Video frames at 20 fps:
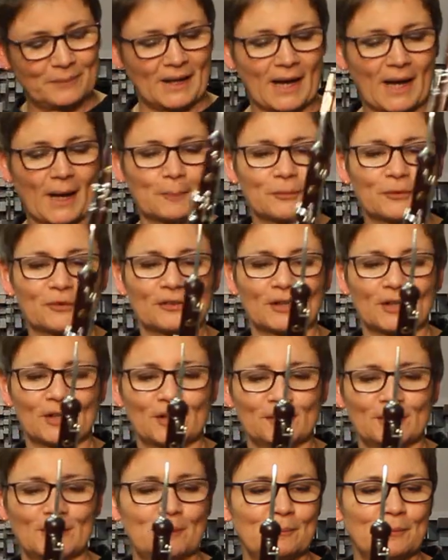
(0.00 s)

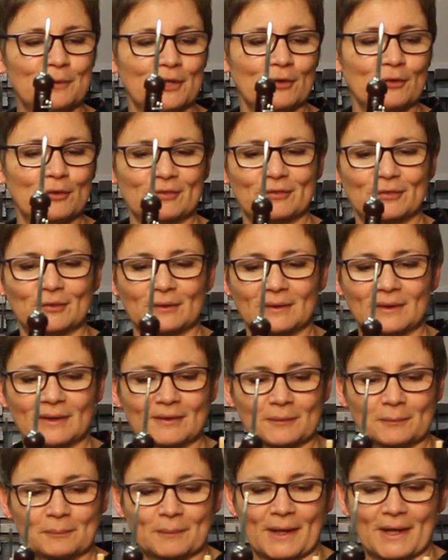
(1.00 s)
absolutely beautiful,
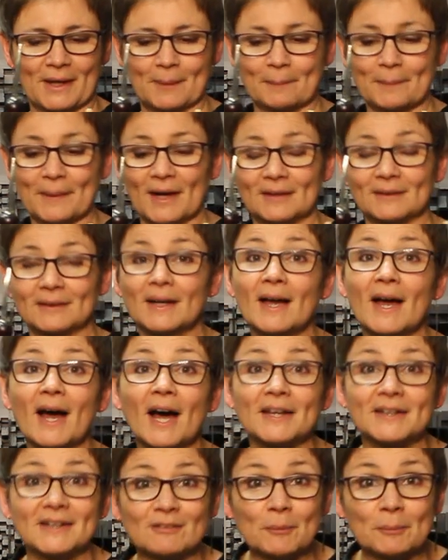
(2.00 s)
this pair. But
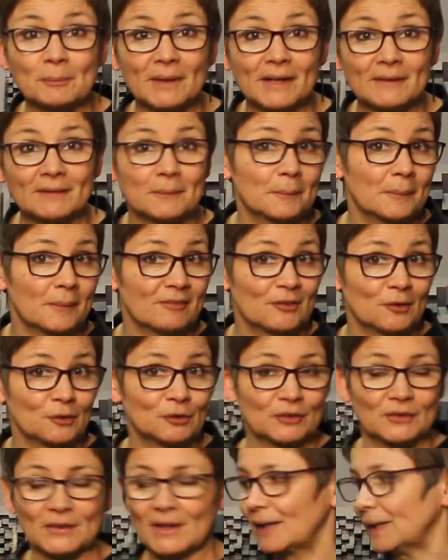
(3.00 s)
I'd never played them before
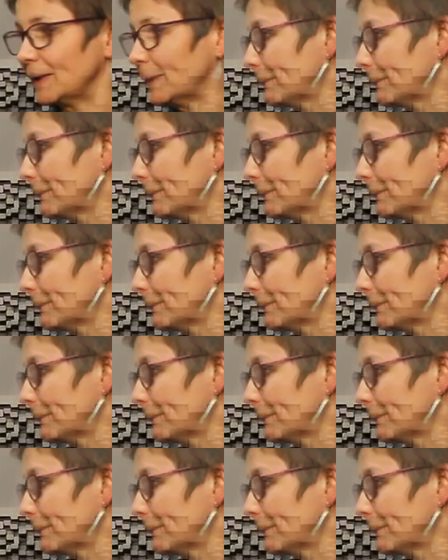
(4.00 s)
today.